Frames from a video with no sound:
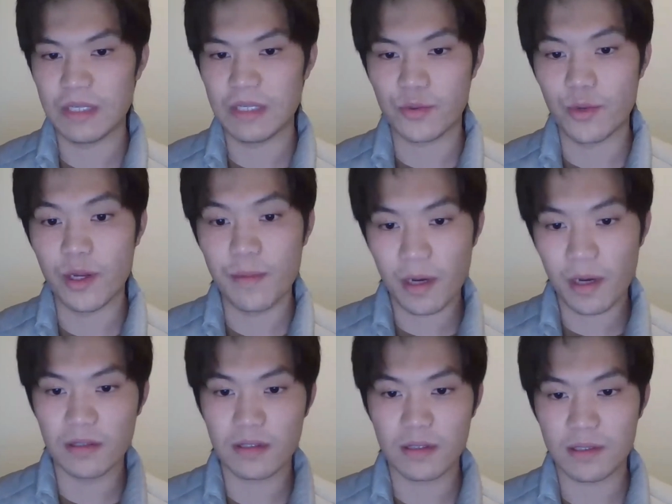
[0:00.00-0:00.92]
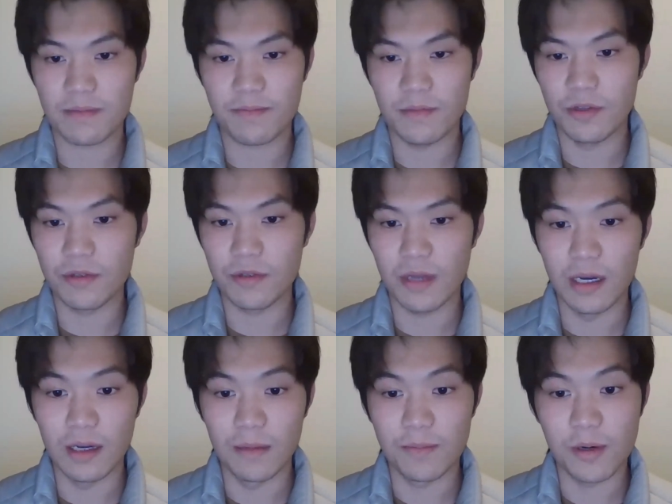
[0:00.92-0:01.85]
3 months
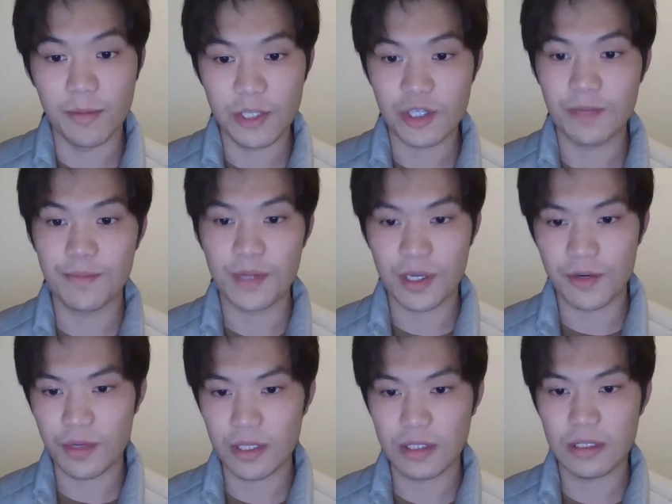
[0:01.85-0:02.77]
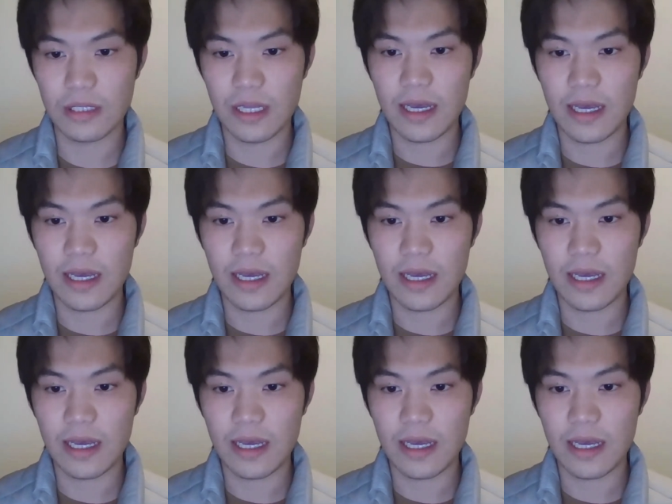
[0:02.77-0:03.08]
probation period.